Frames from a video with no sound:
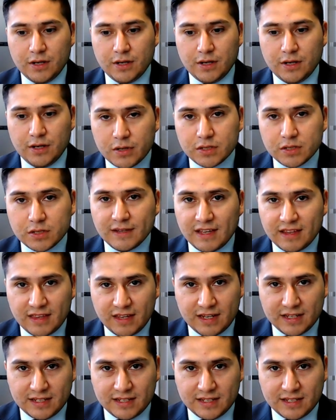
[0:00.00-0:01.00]
Personally, I
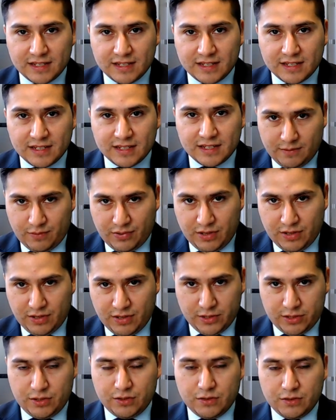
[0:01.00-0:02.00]
think it's a little bit
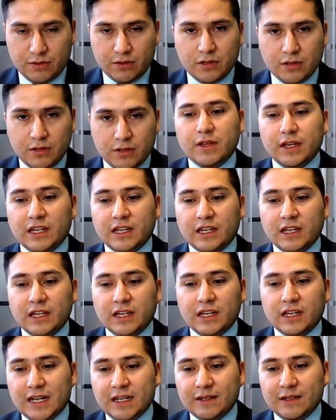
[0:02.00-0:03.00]
premature to think
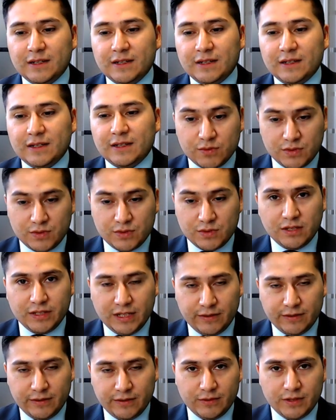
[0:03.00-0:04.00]
about that because we're still
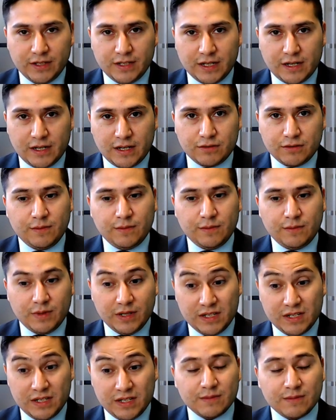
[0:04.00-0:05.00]
dealing with a downtrend,
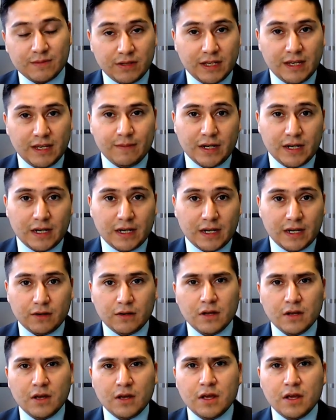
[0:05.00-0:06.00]
but it's something to keep an eye
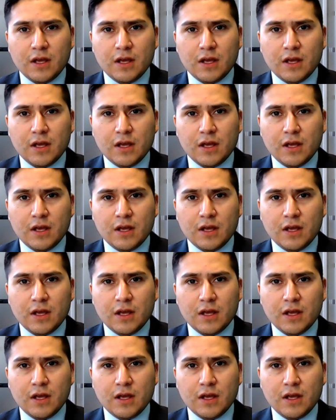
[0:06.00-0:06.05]
on.